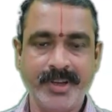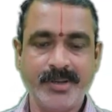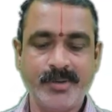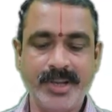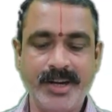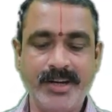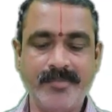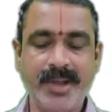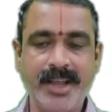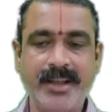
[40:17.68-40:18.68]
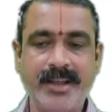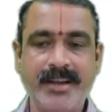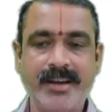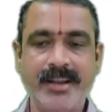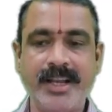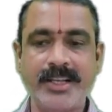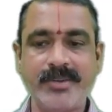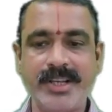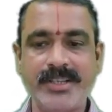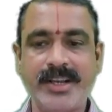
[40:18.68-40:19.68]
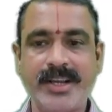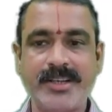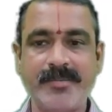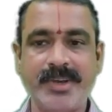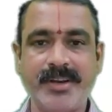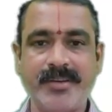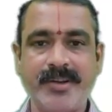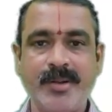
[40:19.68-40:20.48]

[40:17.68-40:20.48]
So that the banker as well as the customer,